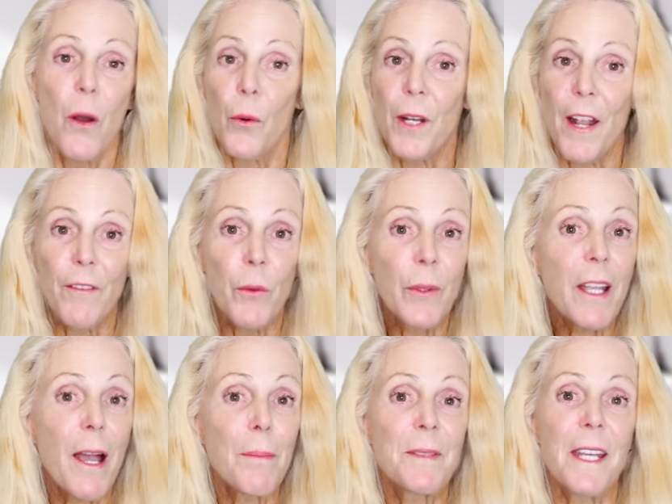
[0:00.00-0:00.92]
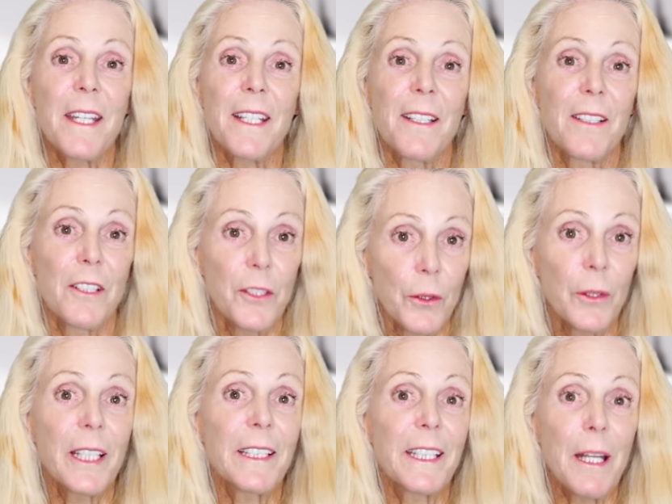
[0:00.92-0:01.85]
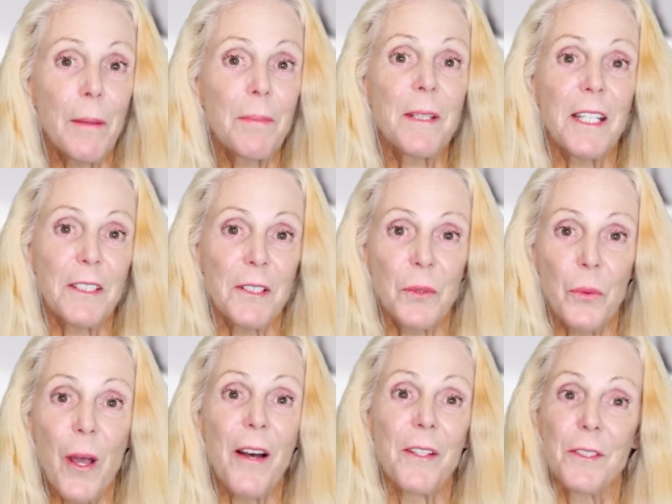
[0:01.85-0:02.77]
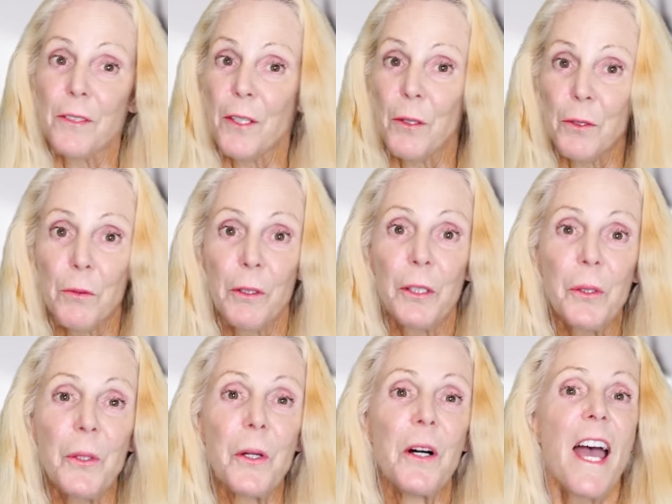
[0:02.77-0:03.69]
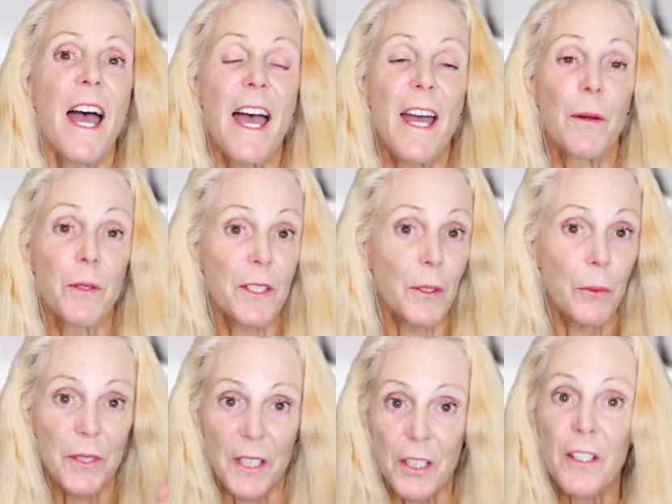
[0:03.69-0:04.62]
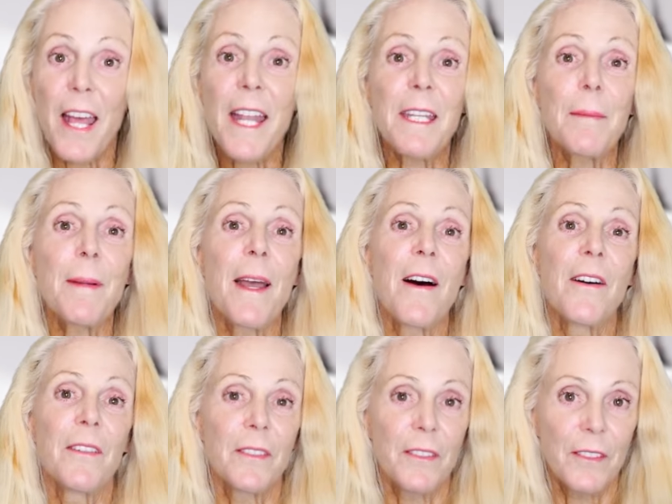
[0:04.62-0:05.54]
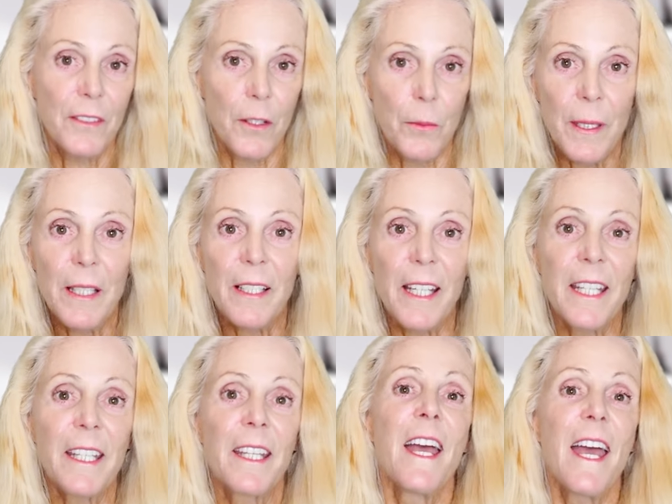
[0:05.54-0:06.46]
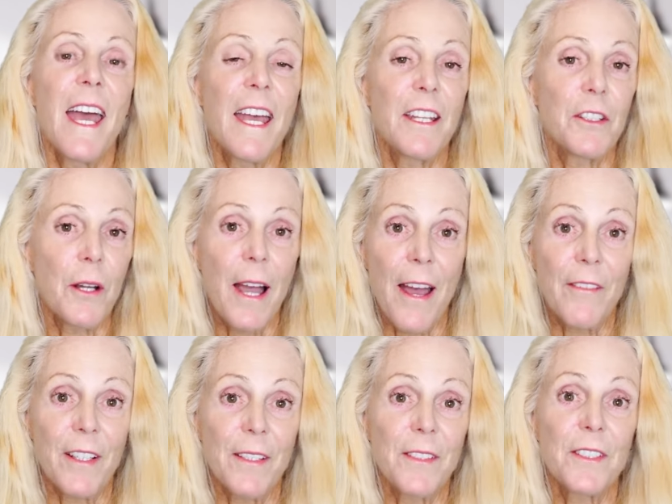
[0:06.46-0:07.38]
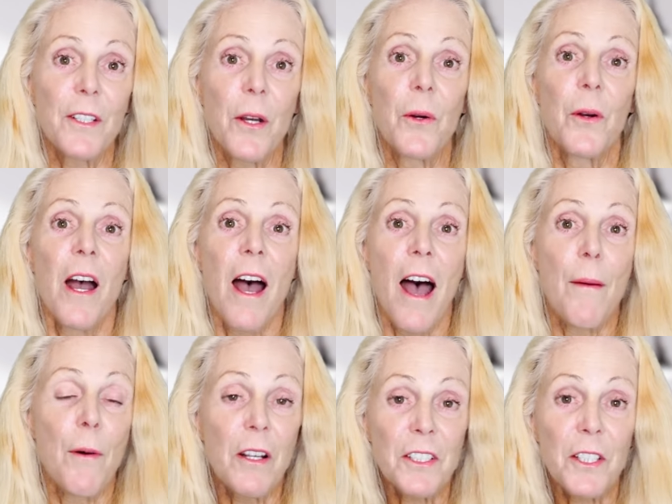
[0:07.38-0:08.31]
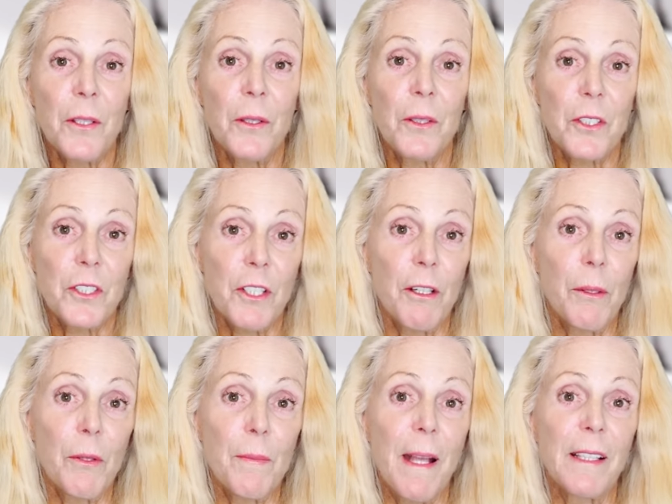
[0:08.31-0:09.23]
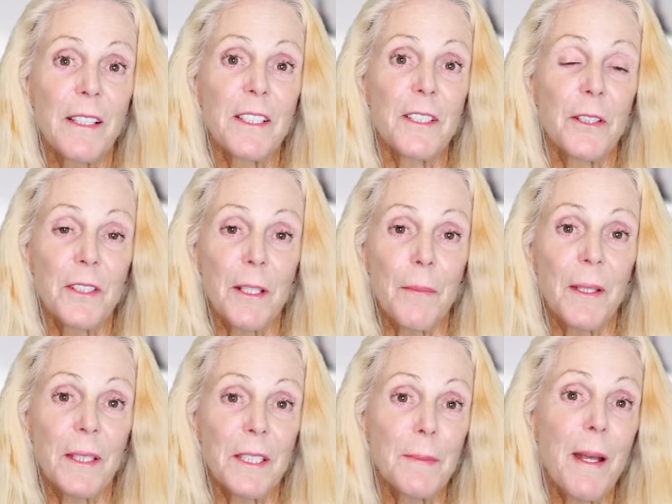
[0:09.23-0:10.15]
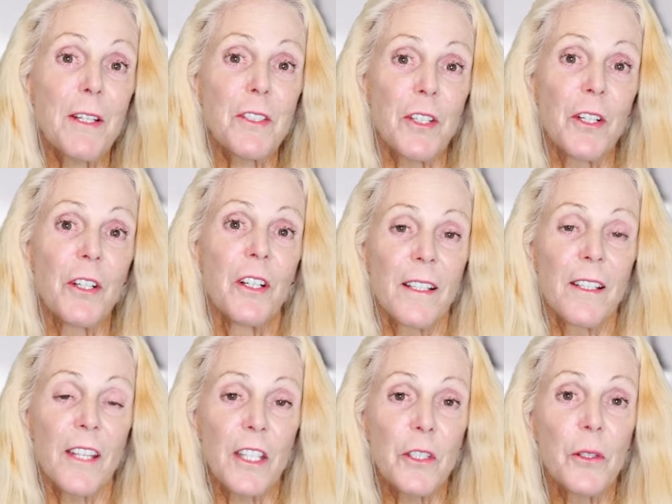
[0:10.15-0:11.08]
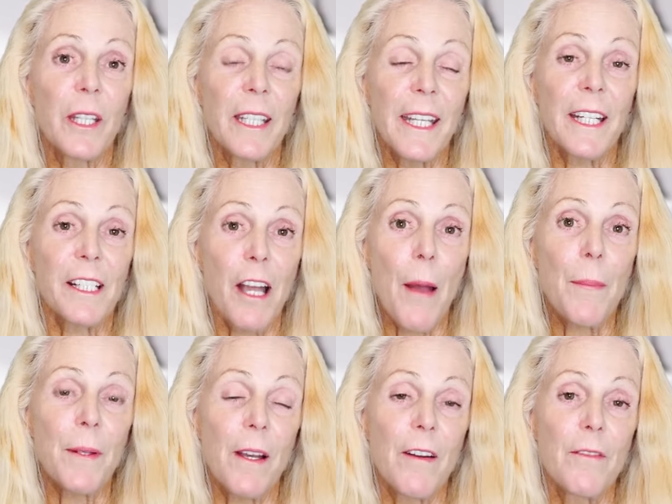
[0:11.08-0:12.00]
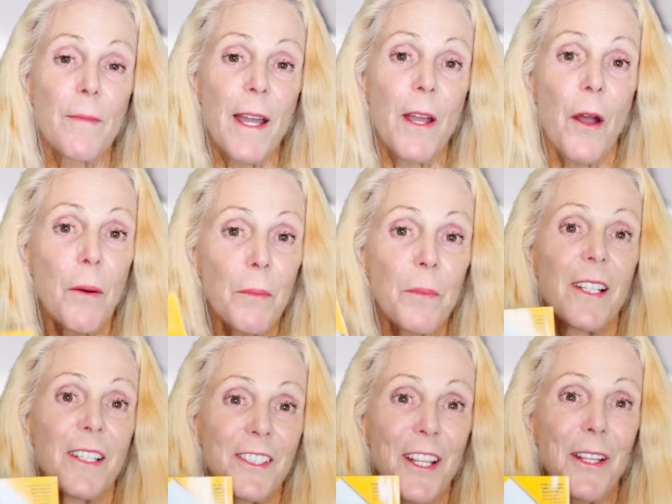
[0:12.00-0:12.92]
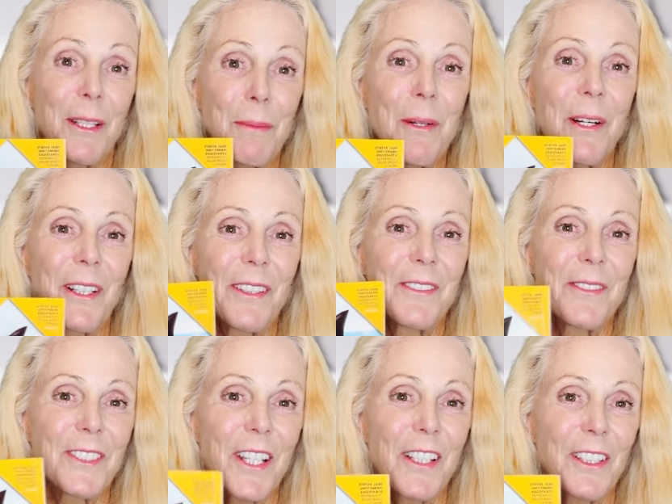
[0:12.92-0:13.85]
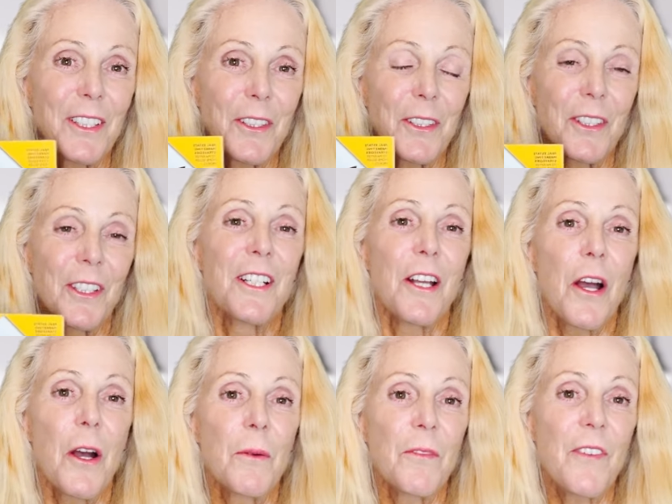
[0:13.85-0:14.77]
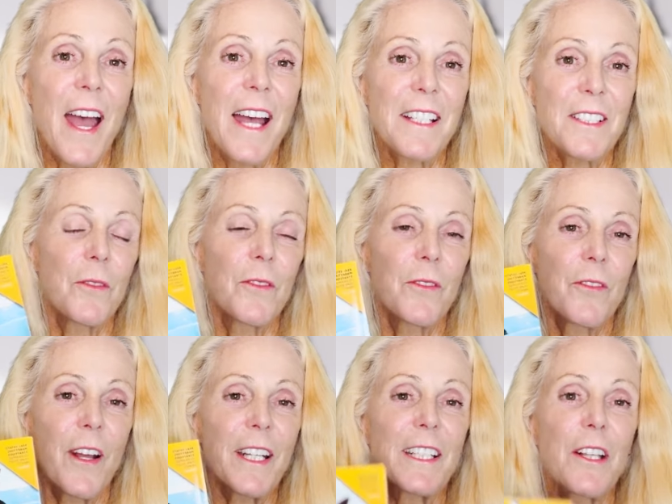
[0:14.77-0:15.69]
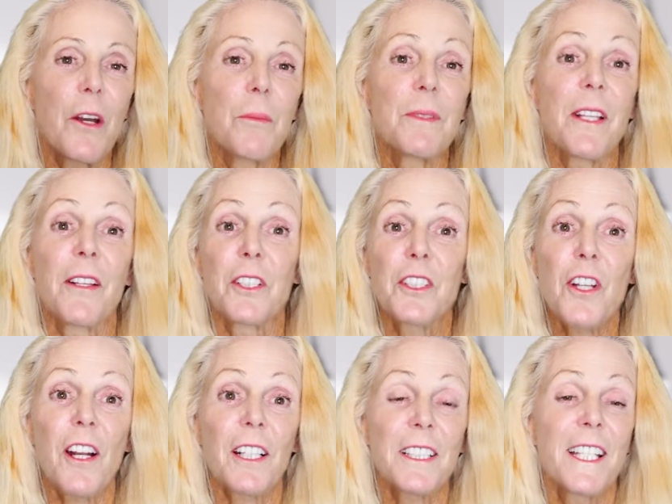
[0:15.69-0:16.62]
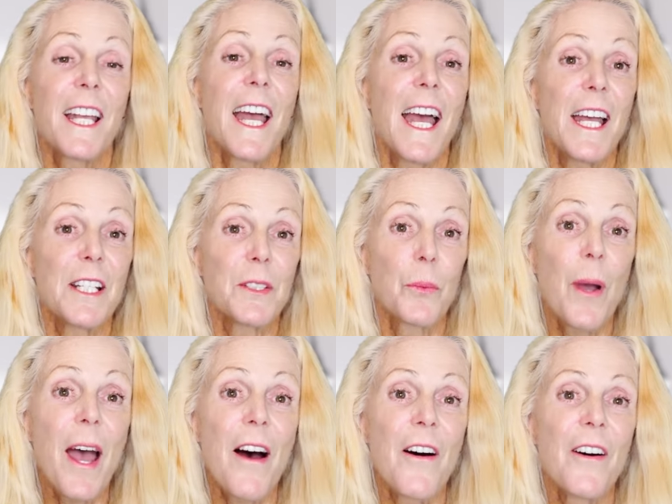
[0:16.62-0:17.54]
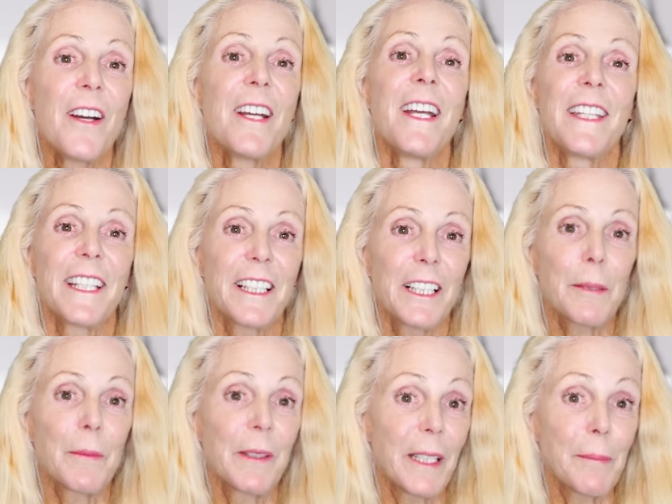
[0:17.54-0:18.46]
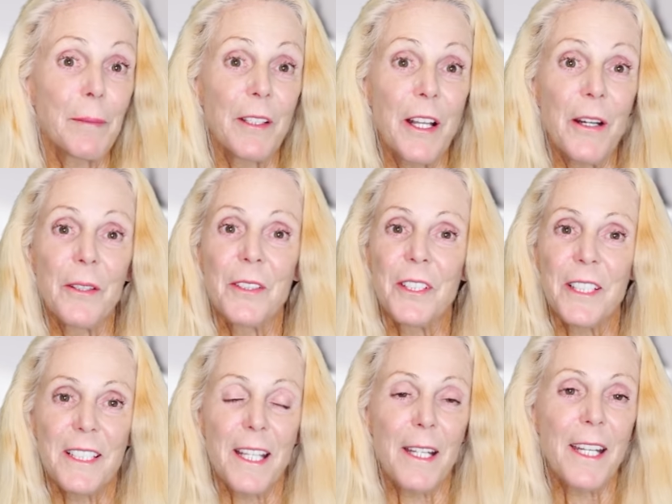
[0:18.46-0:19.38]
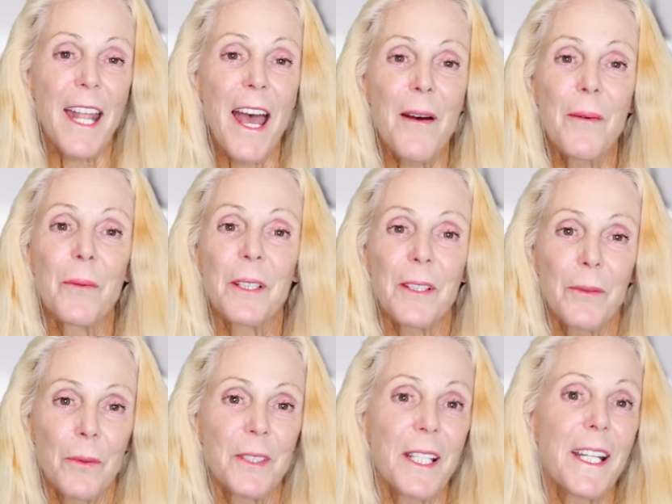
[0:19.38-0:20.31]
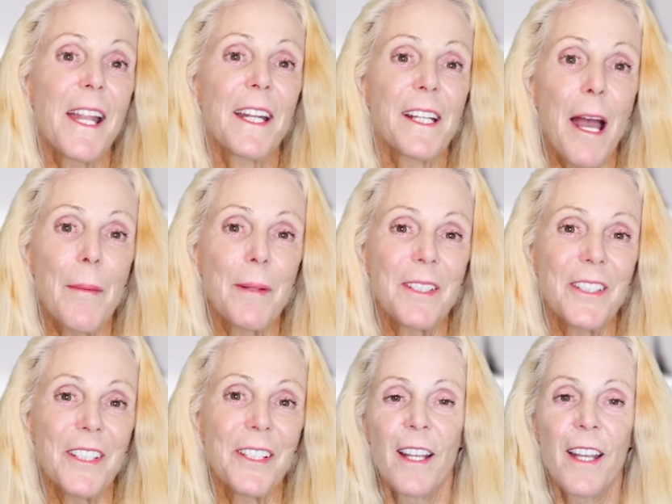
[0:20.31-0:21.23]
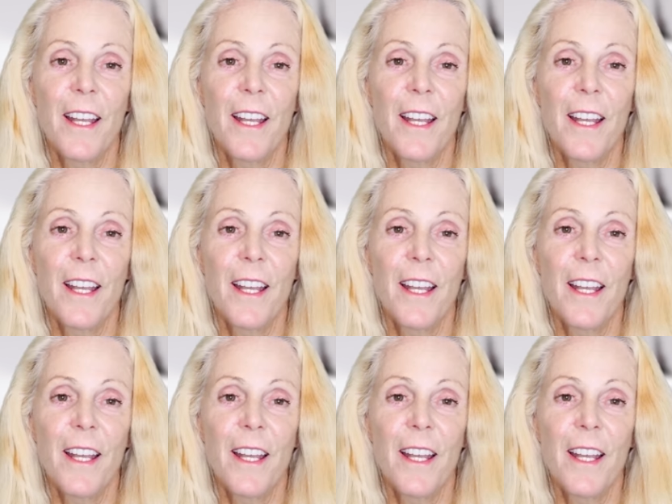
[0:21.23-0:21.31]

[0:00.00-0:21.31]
Whenever we update it, you'll get the updates as well. So it's really cool. And we'll send you that email. There'll be a link and you'll have it. So I'm also sharing with my listeners something special, that you can get a copy of my home selling book, Selling Your Home Fast, Fighting the Home Selling Sharks, as well. They click the link below, just send it out. We'll send out a copy to you.